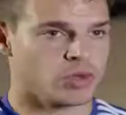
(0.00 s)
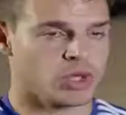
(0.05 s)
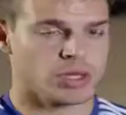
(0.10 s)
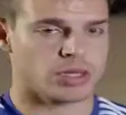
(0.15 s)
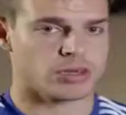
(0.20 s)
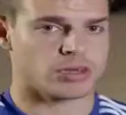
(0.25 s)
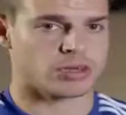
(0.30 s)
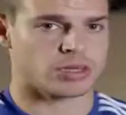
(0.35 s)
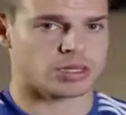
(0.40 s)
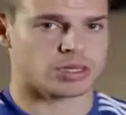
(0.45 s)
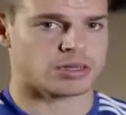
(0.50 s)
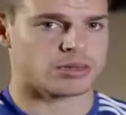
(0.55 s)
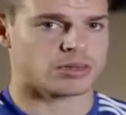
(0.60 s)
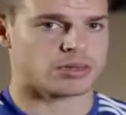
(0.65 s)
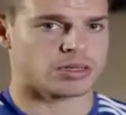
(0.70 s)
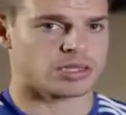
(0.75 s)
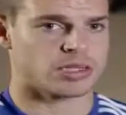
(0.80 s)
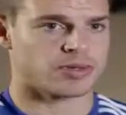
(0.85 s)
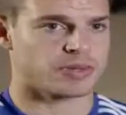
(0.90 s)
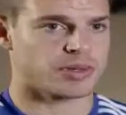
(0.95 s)
Yeah, he's
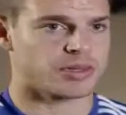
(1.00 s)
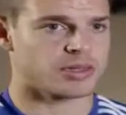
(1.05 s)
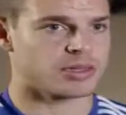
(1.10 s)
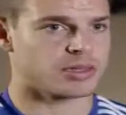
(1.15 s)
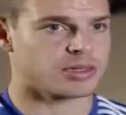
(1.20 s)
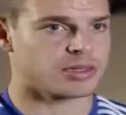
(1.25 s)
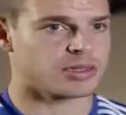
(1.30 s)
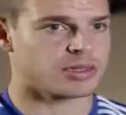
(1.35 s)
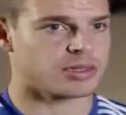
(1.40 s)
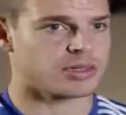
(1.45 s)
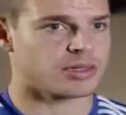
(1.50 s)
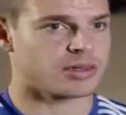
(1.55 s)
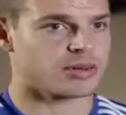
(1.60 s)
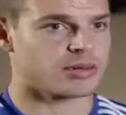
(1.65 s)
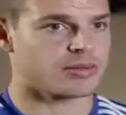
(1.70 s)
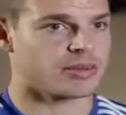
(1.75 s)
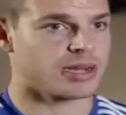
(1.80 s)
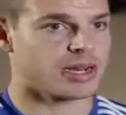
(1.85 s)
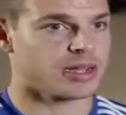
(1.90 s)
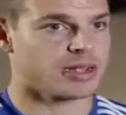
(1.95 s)
an experienced
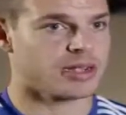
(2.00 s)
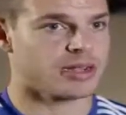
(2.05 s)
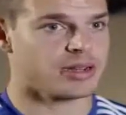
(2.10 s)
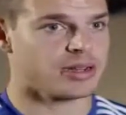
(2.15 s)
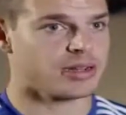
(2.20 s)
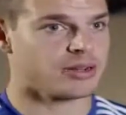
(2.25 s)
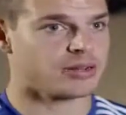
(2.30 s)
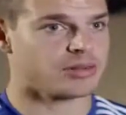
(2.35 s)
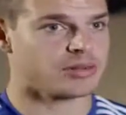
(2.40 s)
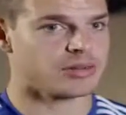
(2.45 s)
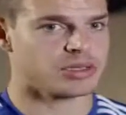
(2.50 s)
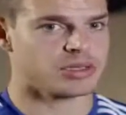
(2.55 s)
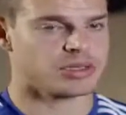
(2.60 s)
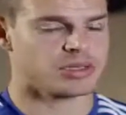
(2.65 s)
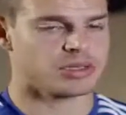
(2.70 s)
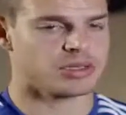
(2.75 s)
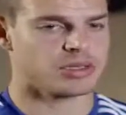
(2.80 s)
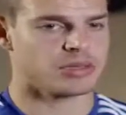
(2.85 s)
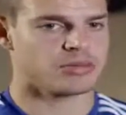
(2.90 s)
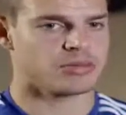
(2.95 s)
manager,
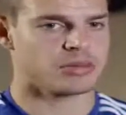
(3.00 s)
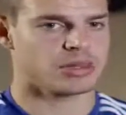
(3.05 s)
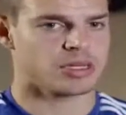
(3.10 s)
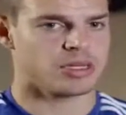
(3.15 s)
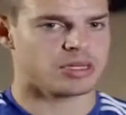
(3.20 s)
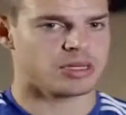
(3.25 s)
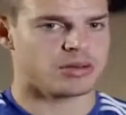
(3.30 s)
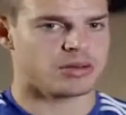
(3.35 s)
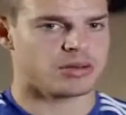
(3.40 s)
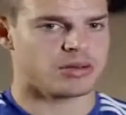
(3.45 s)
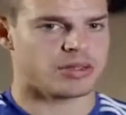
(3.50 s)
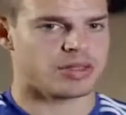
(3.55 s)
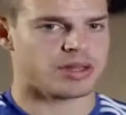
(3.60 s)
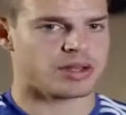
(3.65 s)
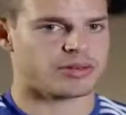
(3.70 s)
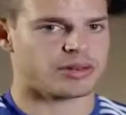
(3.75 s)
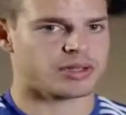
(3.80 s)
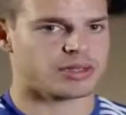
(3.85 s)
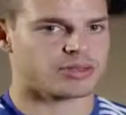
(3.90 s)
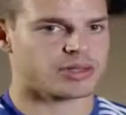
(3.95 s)
obviously, with
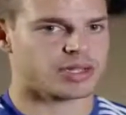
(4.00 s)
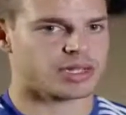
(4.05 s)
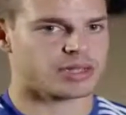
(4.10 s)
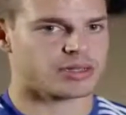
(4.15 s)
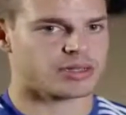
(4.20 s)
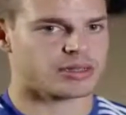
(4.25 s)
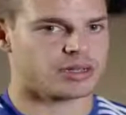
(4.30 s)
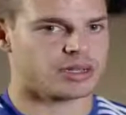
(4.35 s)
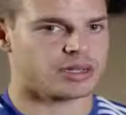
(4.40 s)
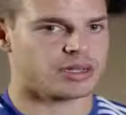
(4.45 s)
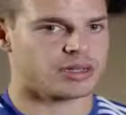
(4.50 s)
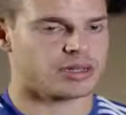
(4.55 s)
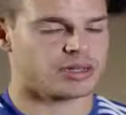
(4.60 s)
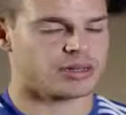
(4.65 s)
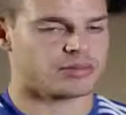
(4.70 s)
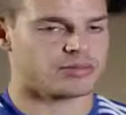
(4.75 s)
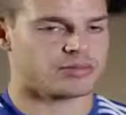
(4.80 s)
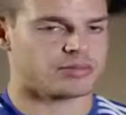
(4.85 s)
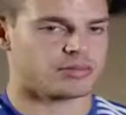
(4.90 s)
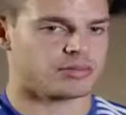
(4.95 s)
a great
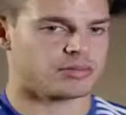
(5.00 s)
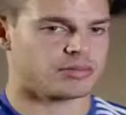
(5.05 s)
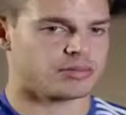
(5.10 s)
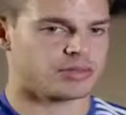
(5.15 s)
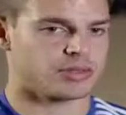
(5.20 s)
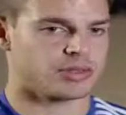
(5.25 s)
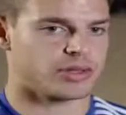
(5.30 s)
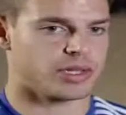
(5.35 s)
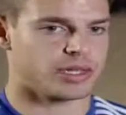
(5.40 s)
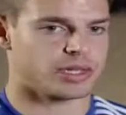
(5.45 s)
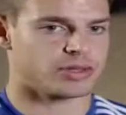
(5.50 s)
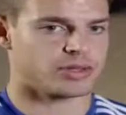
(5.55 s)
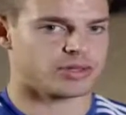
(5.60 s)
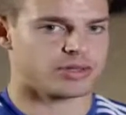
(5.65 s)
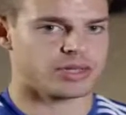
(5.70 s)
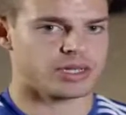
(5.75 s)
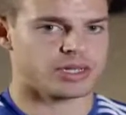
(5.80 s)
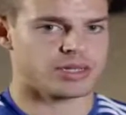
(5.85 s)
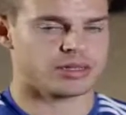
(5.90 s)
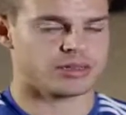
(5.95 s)

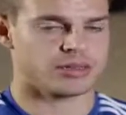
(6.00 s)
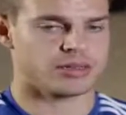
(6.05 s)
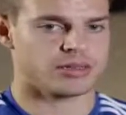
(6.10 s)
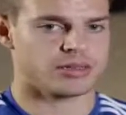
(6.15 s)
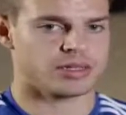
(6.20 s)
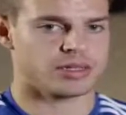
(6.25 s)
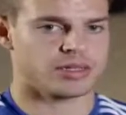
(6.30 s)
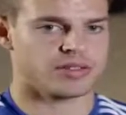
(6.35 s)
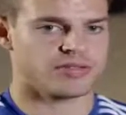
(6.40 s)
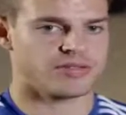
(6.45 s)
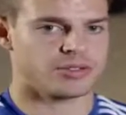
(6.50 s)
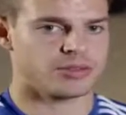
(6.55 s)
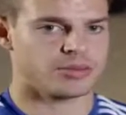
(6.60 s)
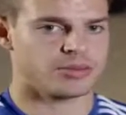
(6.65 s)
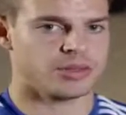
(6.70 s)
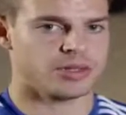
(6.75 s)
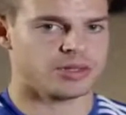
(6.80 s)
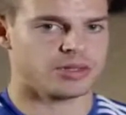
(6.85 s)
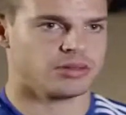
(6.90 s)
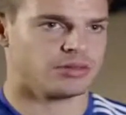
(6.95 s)
trajectory in the
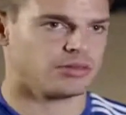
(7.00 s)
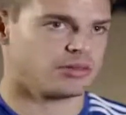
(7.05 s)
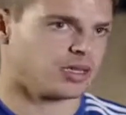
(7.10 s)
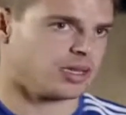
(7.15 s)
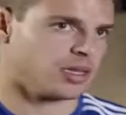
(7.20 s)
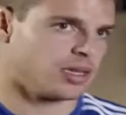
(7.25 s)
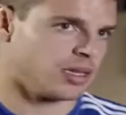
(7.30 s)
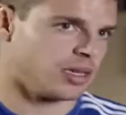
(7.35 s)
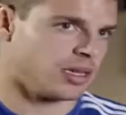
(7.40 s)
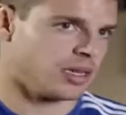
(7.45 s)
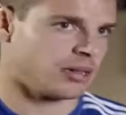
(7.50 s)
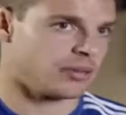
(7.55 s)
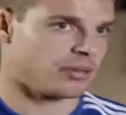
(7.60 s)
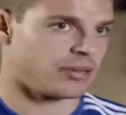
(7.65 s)
football. He